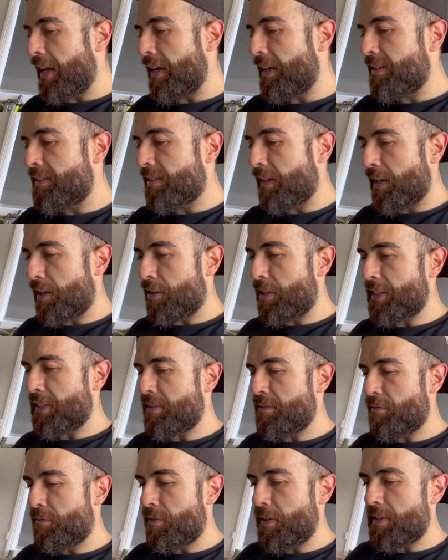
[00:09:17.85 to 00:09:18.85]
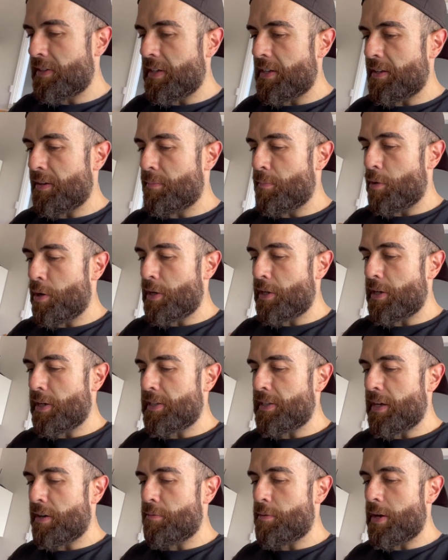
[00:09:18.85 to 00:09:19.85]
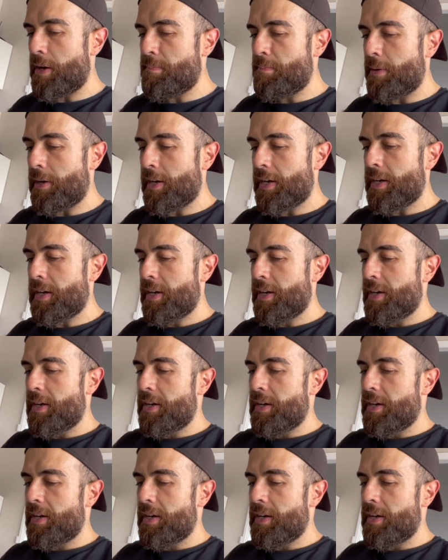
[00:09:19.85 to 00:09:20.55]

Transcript: intake I can fit, then I might go that way, but